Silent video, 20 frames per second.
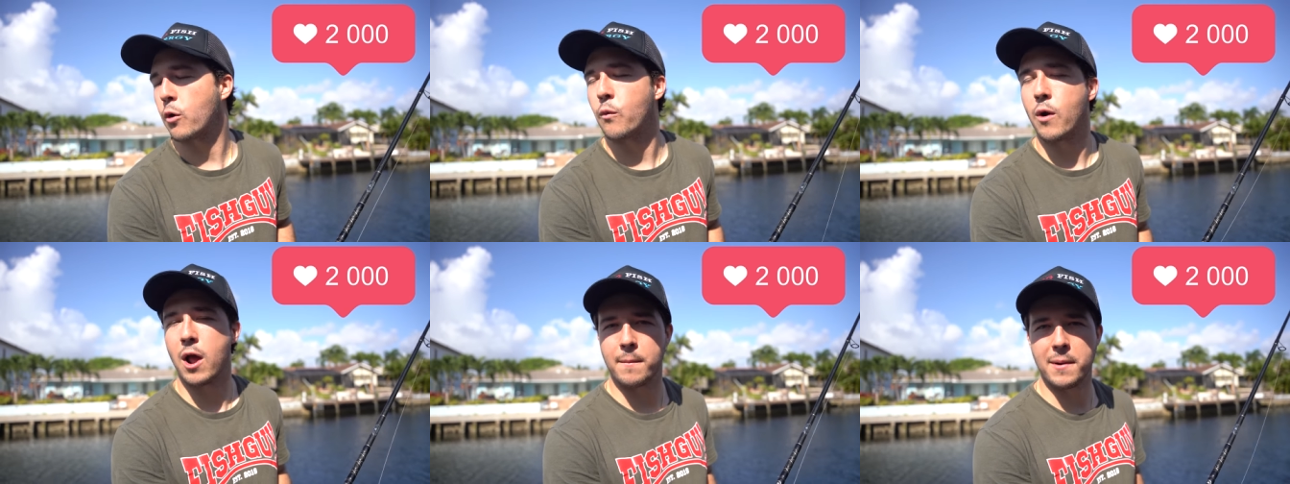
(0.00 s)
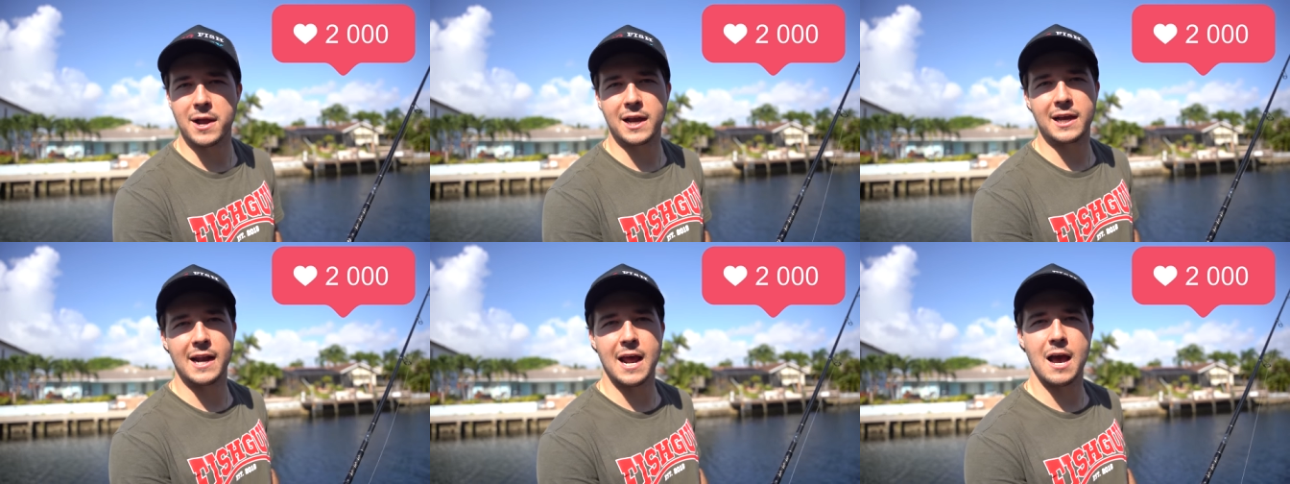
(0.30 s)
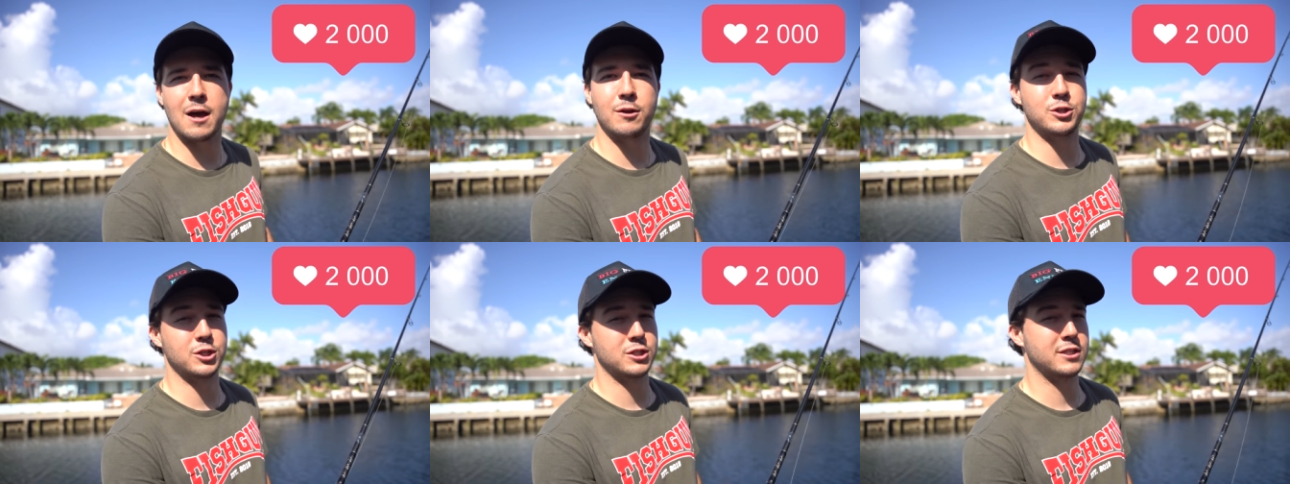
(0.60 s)
around my
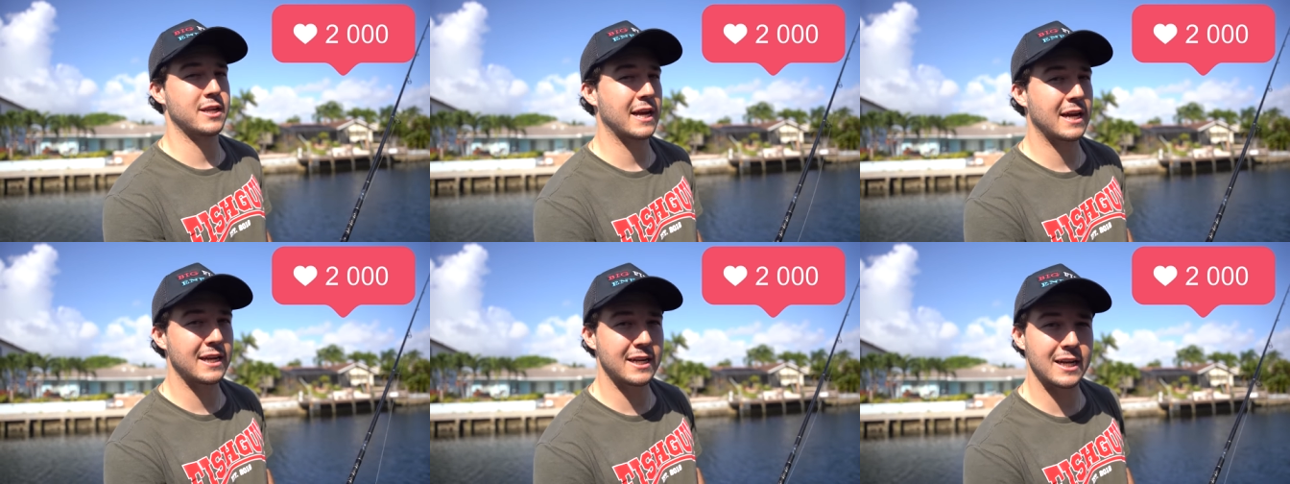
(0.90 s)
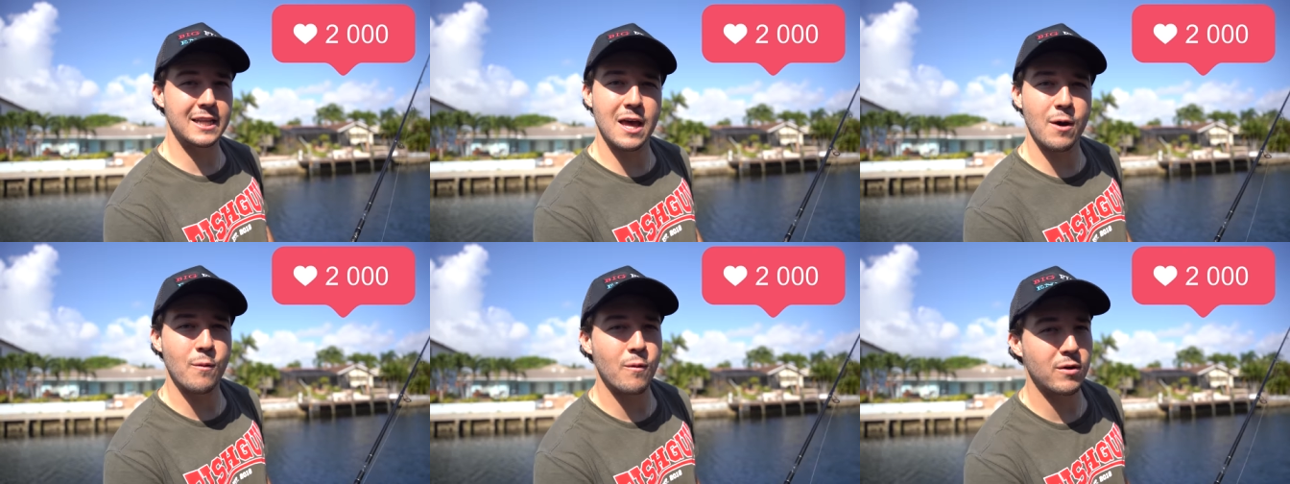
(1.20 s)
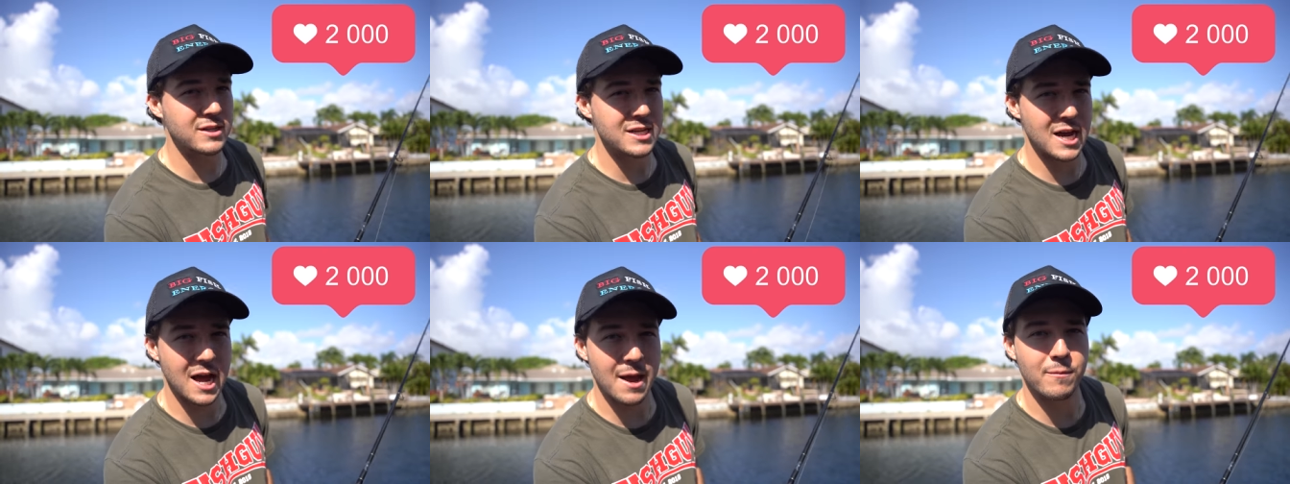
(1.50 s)
canal just like I did that
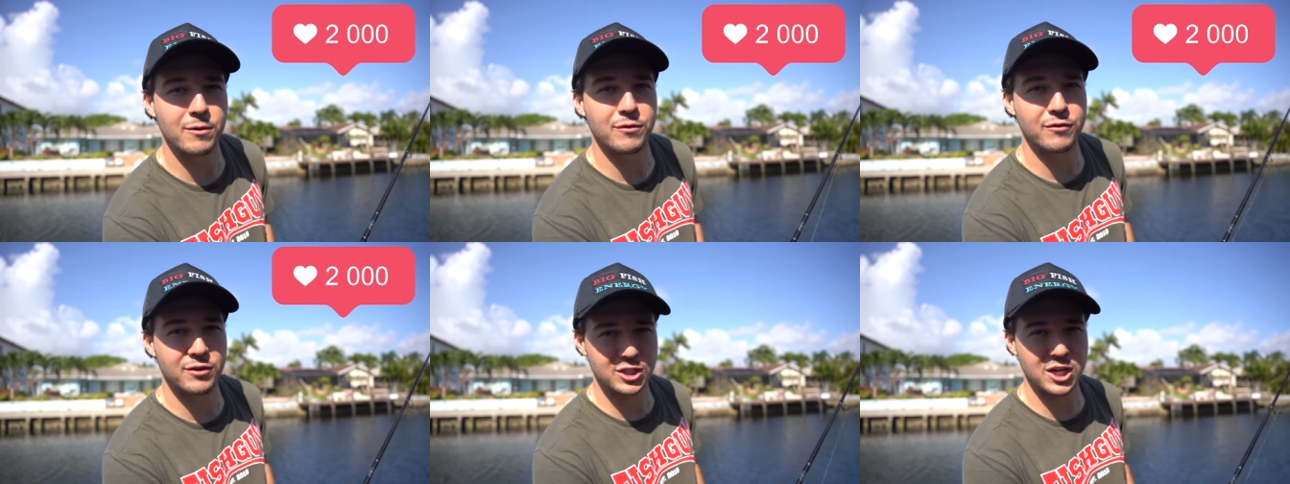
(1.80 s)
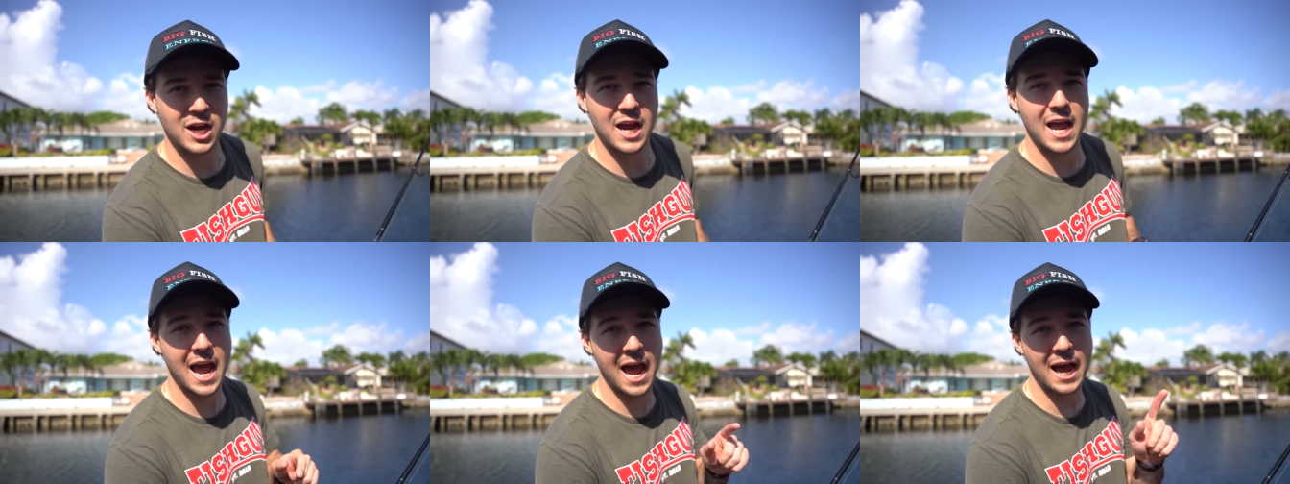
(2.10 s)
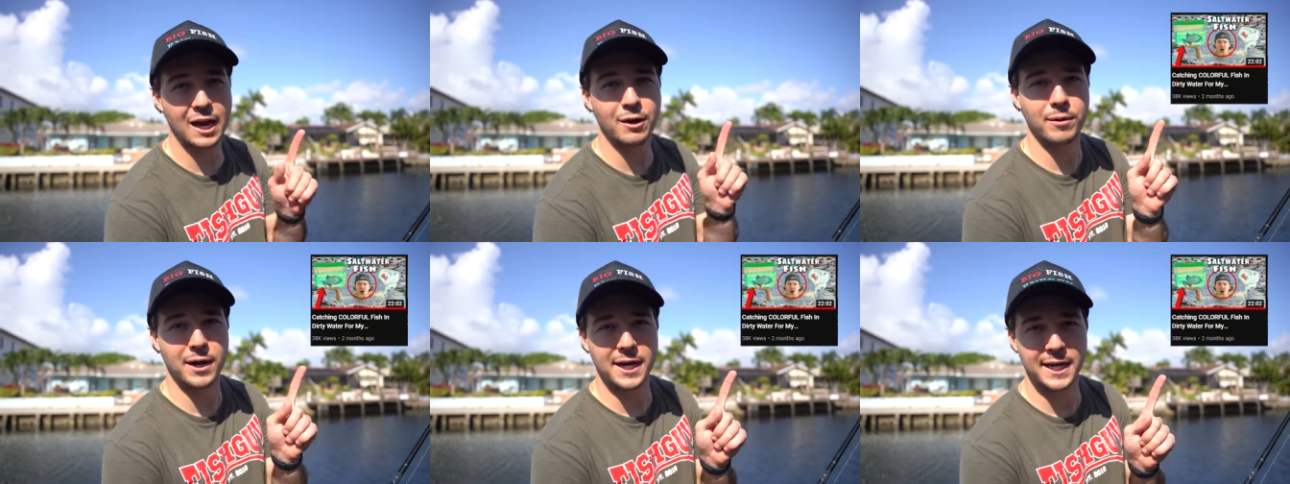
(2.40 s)
one time with Fish Guy
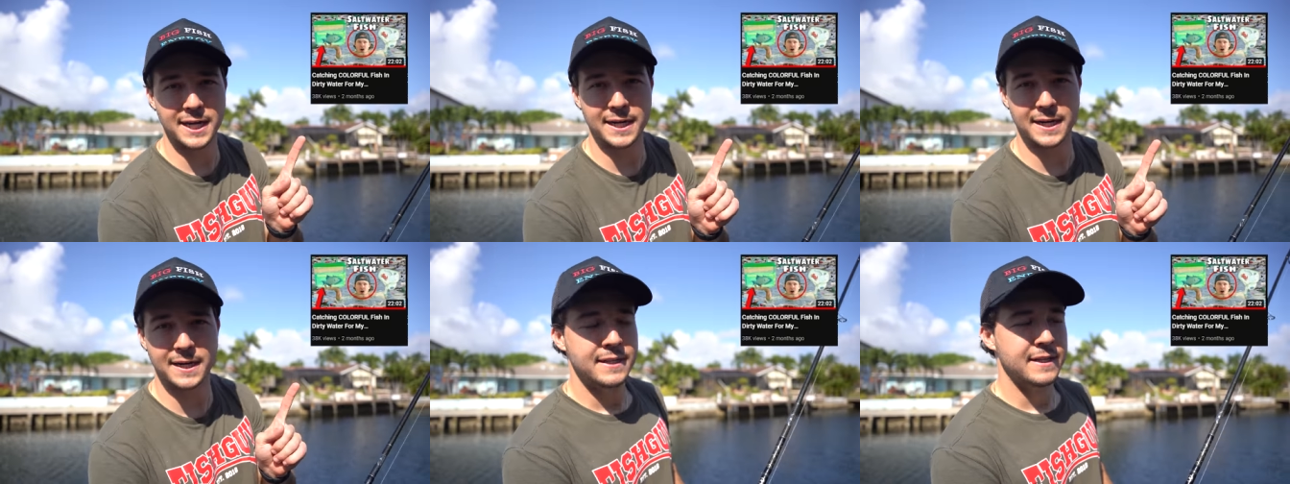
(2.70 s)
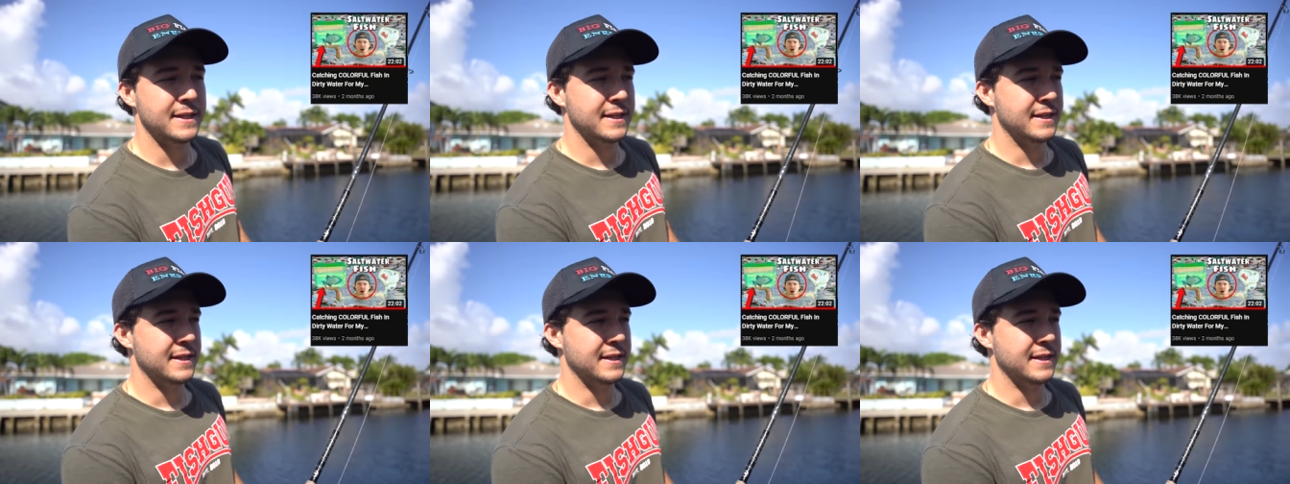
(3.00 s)
Hack right here